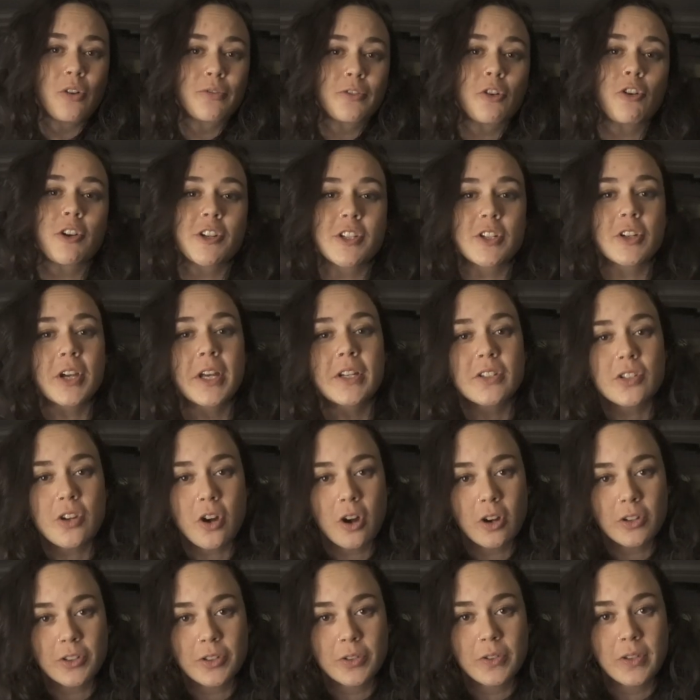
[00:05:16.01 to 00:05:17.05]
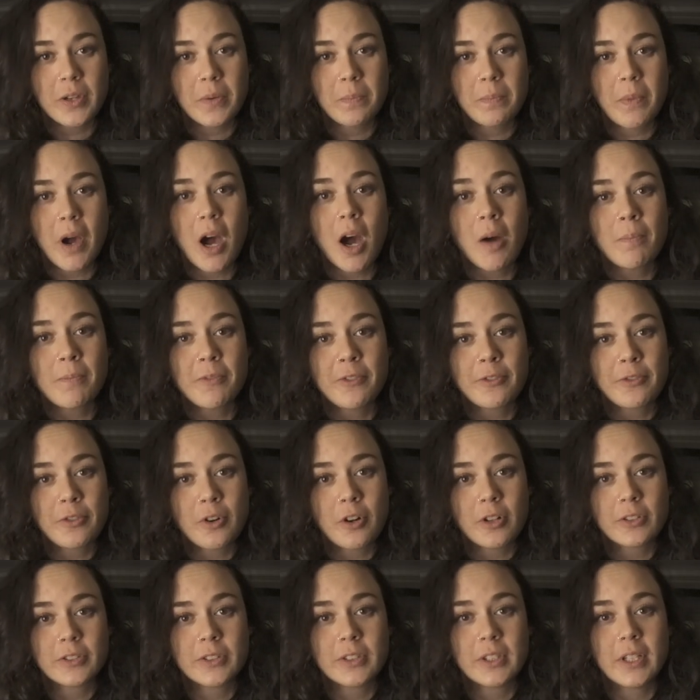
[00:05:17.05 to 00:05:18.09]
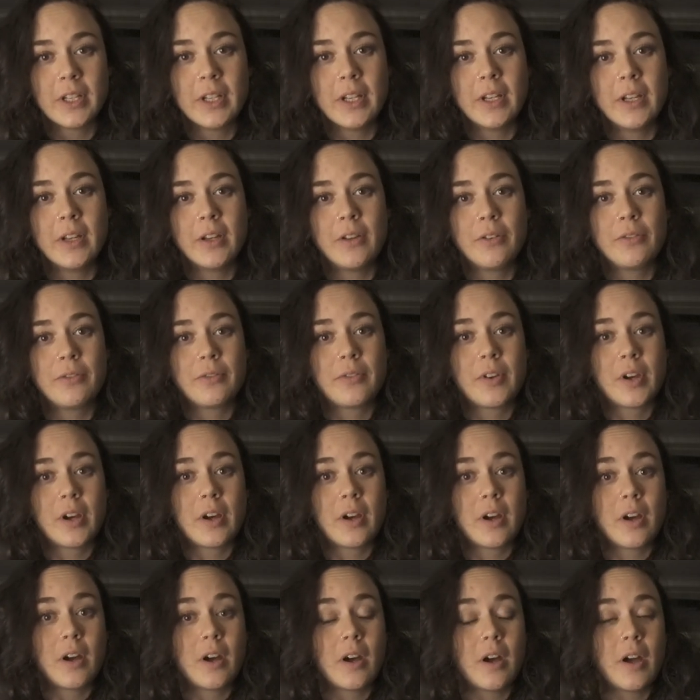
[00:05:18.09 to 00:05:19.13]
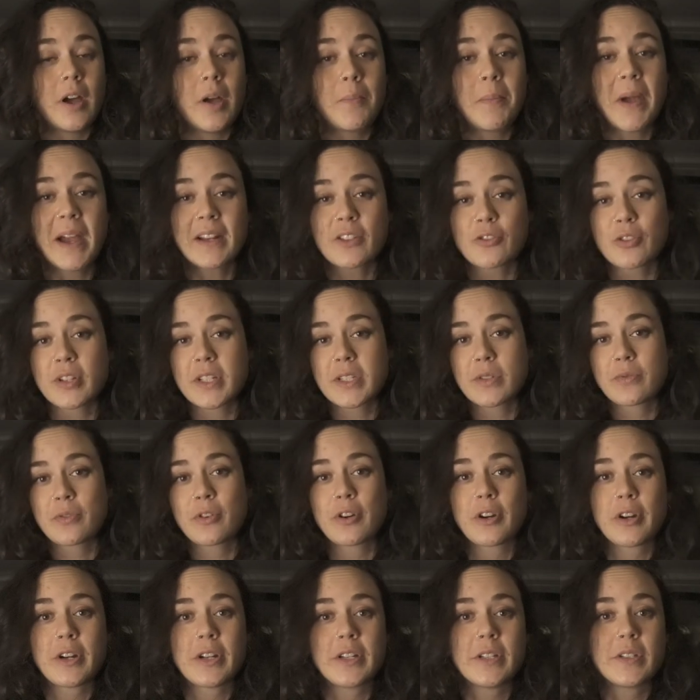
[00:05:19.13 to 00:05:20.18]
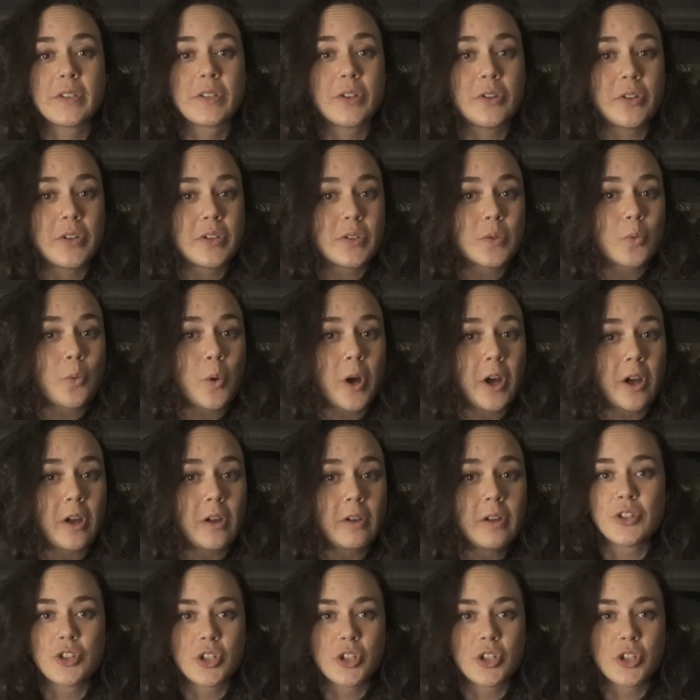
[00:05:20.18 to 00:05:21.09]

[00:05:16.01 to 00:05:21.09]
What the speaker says: Of course you can talk to them upfront if a bank transfer is good as well.